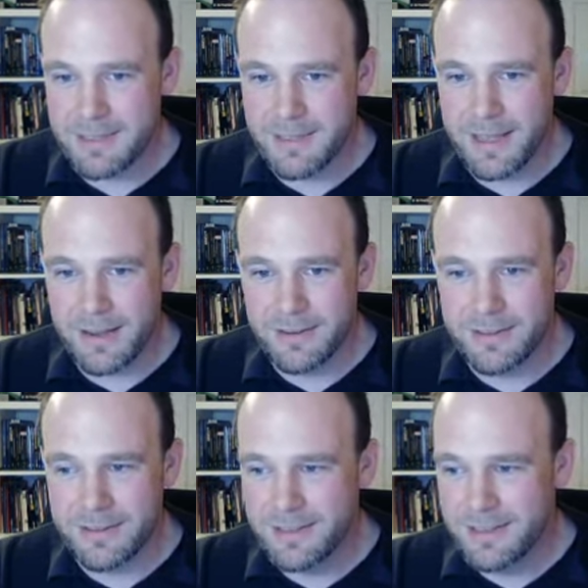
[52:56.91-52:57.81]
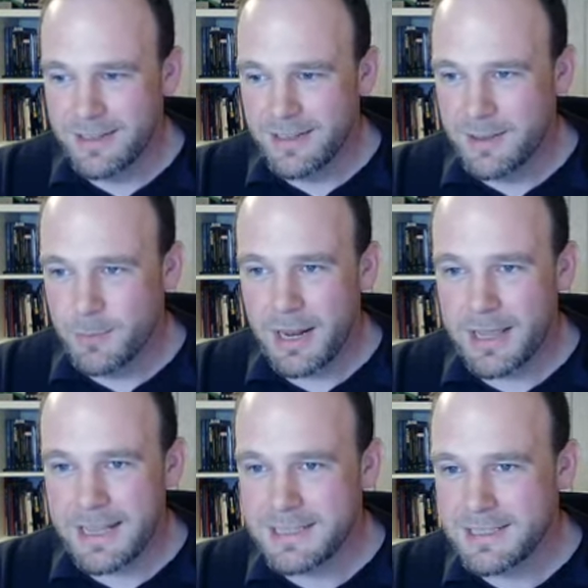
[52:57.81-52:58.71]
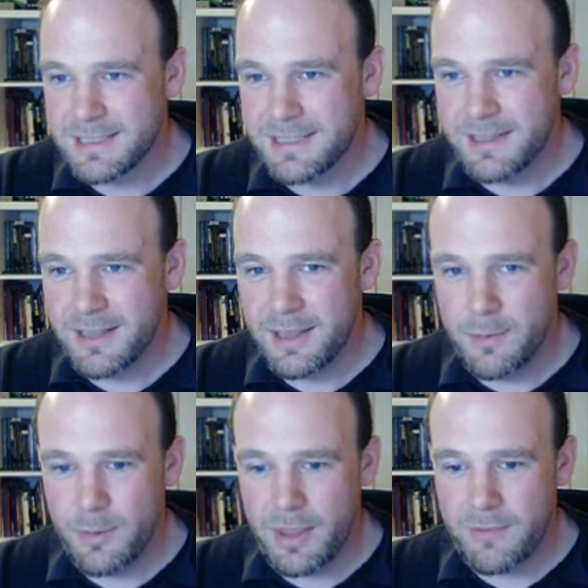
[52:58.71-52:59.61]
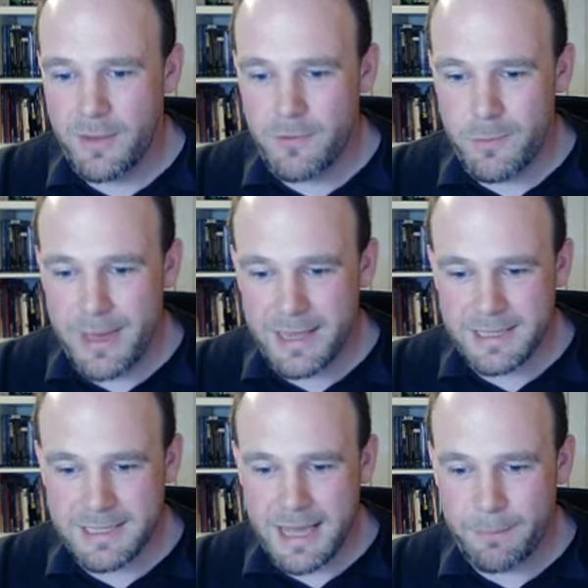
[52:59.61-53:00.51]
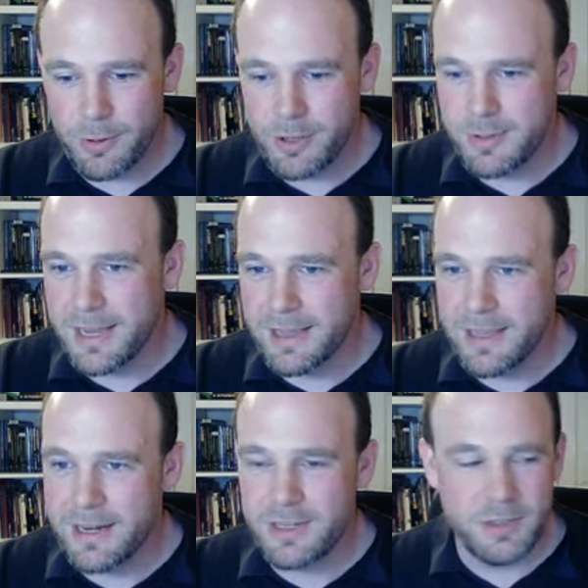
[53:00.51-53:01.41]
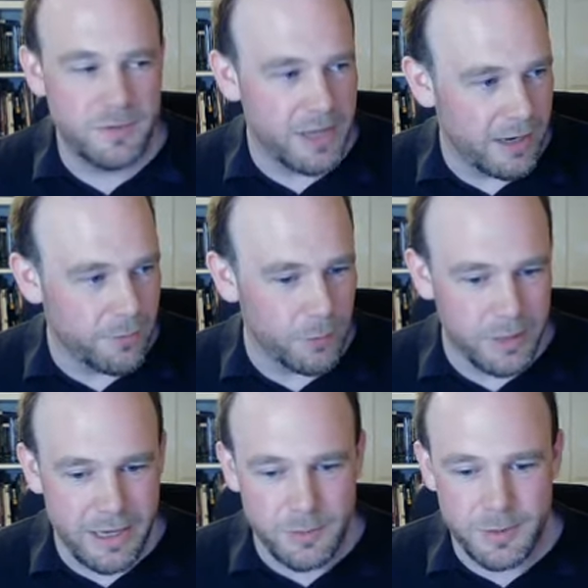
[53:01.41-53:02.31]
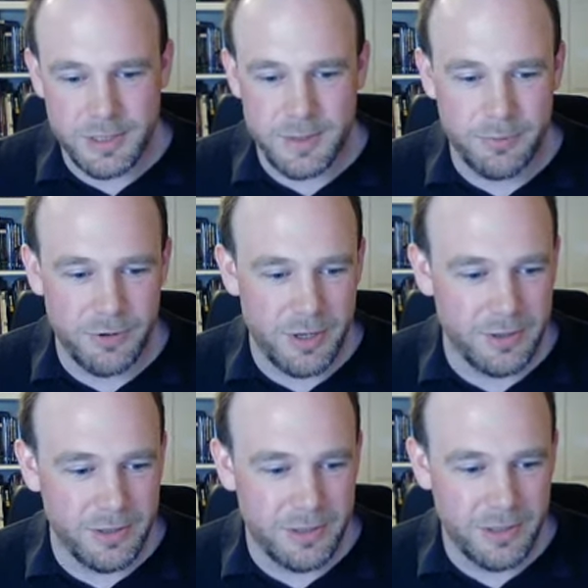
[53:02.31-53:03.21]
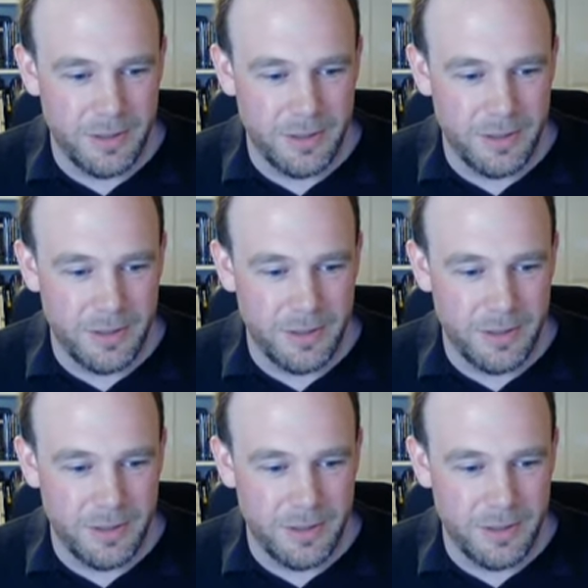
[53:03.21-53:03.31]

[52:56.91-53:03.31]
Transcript: They are, well, I guess if, if you make it to that point and you die, then at least you died of old age, which is a pretty good,